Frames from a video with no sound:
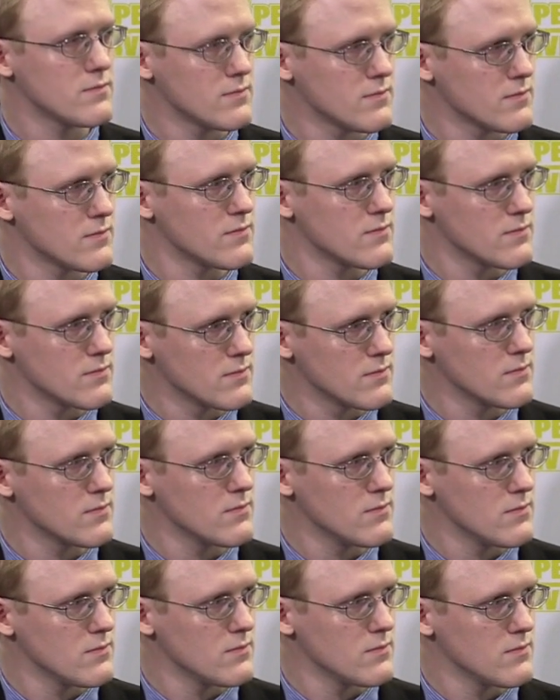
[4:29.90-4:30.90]

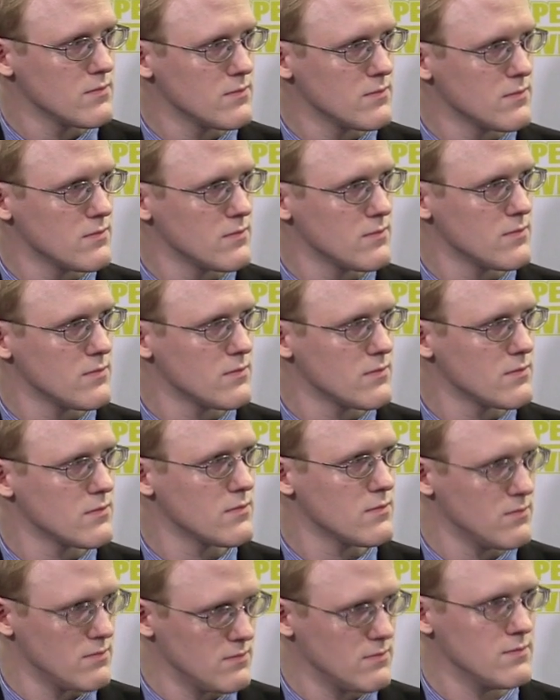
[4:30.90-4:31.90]

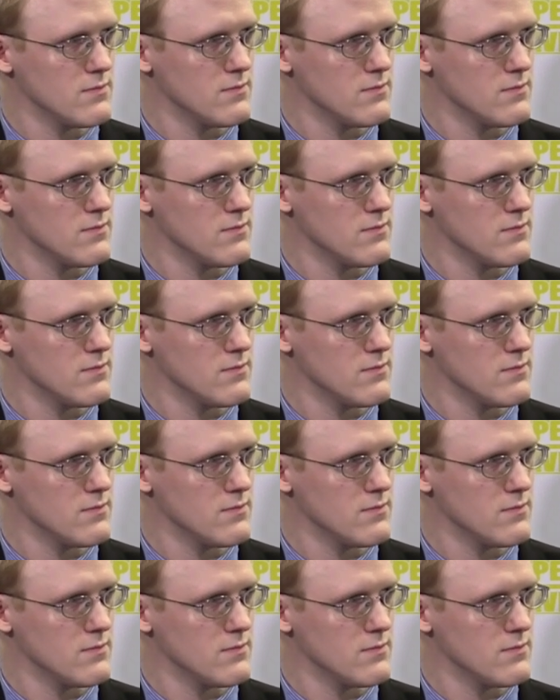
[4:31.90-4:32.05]
This person isn't speaking.